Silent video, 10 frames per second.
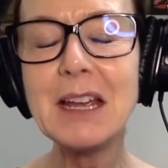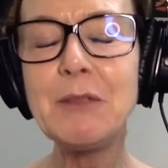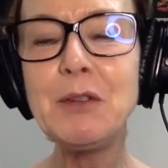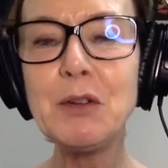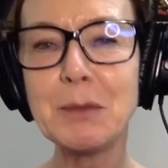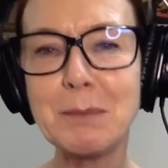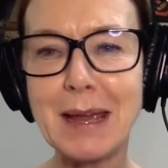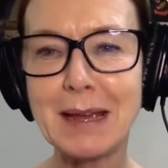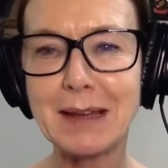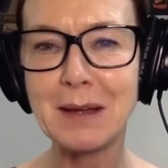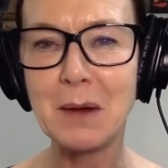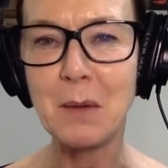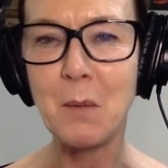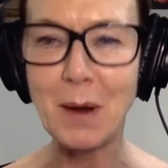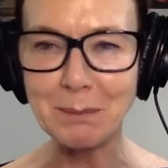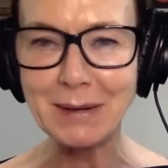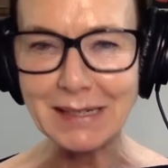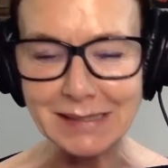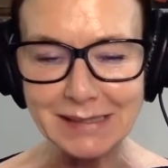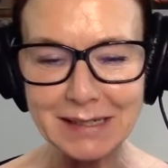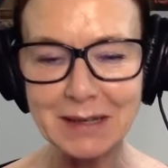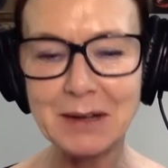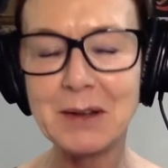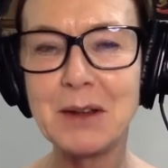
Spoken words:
If you could make one piece